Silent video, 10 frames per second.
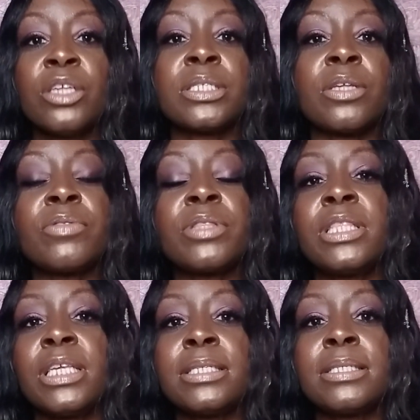So
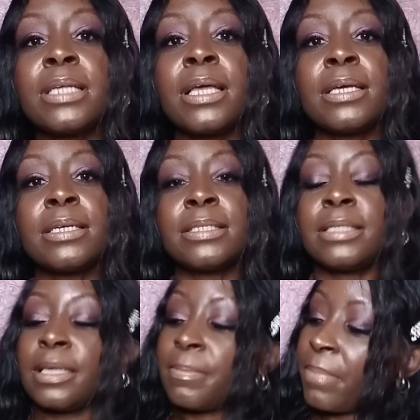this is
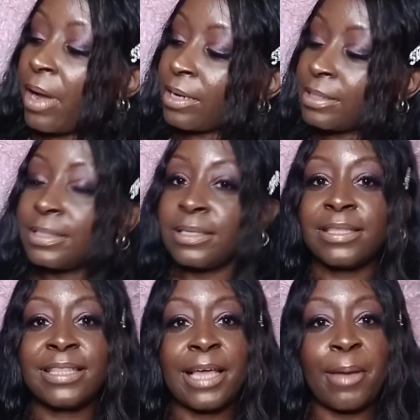the box
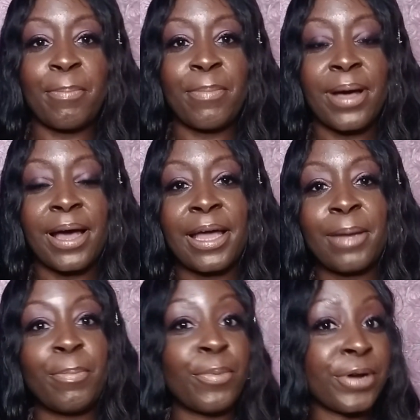that my
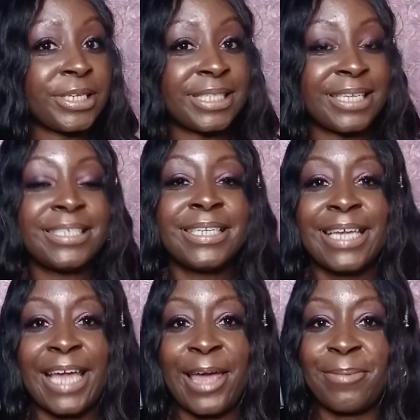bracelet
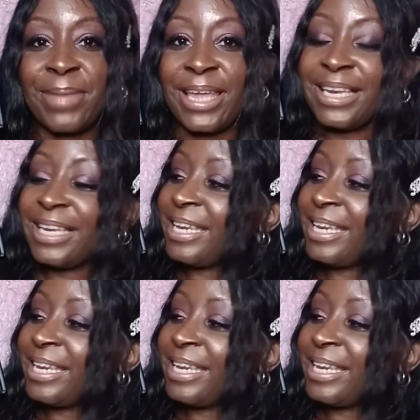came in.